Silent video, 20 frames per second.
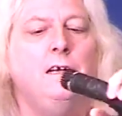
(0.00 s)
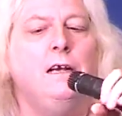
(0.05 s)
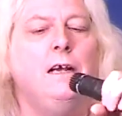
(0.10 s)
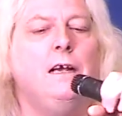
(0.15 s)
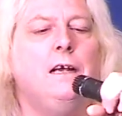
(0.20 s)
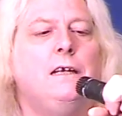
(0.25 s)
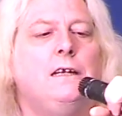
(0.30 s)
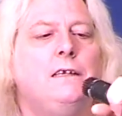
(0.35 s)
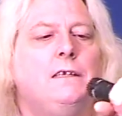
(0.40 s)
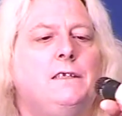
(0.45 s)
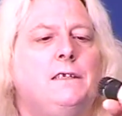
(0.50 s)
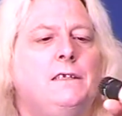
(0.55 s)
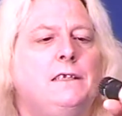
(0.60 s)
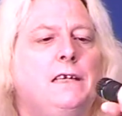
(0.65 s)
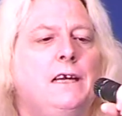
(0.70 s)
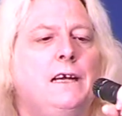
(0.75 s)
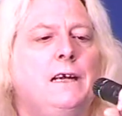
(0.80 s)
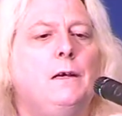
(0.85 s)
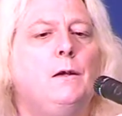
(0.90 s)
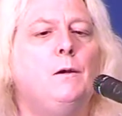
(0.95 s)
and
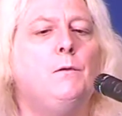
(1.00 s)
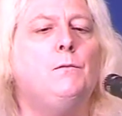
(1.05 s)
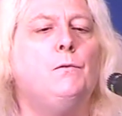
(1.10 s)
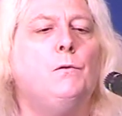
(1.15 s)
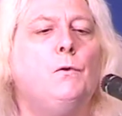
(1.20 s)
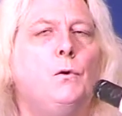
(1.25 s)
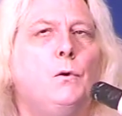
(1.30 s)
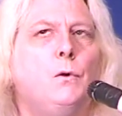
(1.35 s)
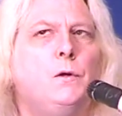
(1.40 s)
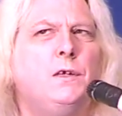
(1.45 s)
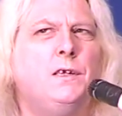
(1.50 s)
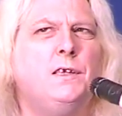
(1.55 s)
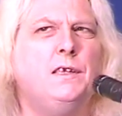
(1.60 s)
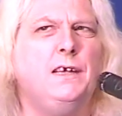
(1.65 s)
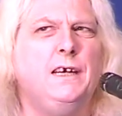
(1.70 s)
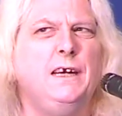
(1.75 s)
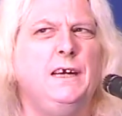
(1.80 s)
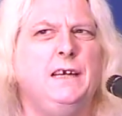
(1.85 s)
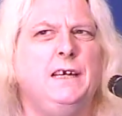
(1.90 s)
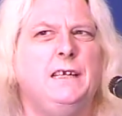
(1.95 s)
today of course
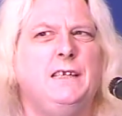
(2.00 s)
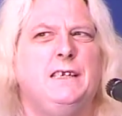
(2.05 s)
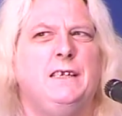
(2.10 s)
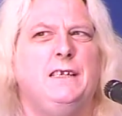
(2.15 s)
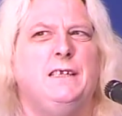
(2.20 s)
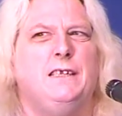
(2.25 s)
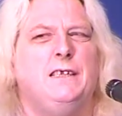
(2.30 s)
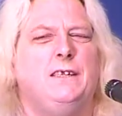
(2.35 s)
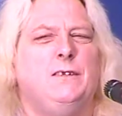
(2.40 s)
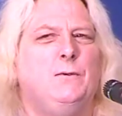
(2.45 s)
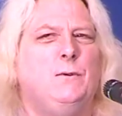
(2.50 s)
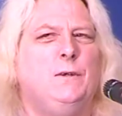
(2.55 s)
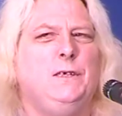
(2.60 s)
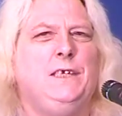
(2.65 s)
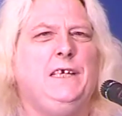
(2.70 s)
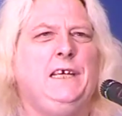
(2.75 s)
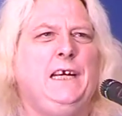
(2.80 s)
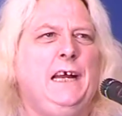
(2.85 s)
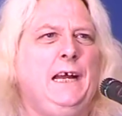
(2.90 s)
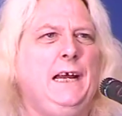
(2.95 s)
is the
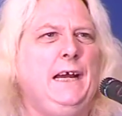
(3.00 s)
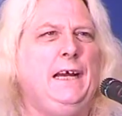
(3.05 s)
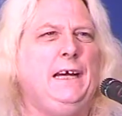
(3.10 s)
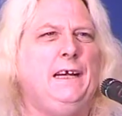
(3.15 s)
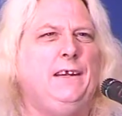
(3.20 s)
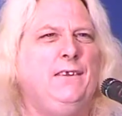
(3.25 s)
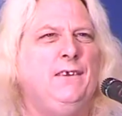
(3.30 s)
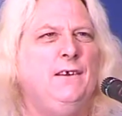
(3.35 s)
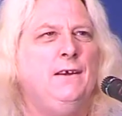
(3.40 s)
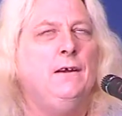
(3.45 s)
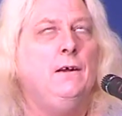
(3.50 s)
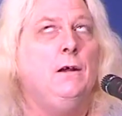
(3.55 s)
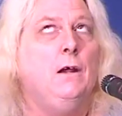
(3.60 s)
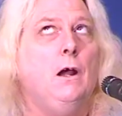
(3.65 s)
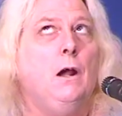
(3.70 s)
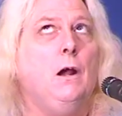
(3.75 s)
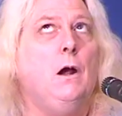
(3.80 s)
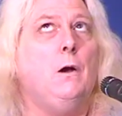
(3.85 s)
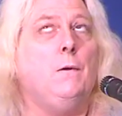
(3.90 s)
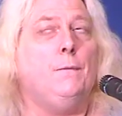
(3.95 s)
28th
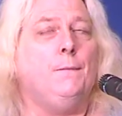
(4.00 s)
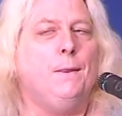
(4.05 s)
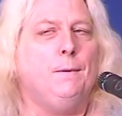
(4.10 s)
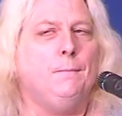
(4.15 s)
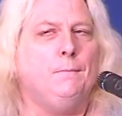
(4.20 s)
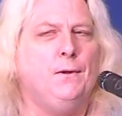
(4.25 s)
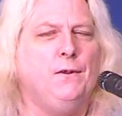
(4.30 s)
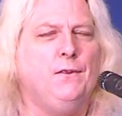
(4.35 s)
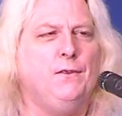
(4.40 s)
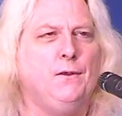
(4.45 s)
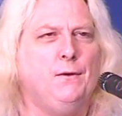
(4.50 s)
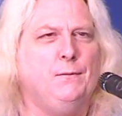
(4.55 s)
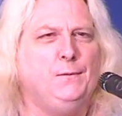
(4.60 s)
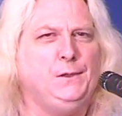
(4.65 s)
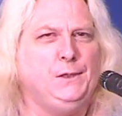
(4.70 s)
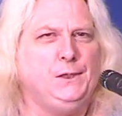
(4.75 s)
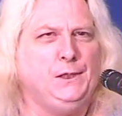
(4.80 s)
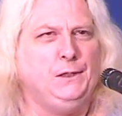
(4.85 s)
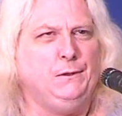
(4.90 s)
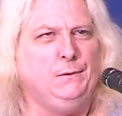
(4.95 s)
of the month of
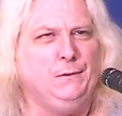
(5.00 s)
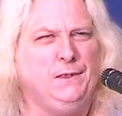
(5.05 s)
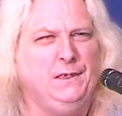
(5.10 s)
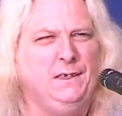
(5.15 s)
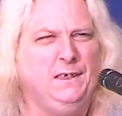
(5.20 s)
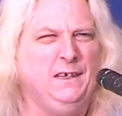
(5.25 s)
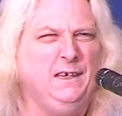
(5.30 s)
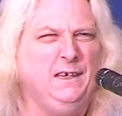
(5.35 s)
June,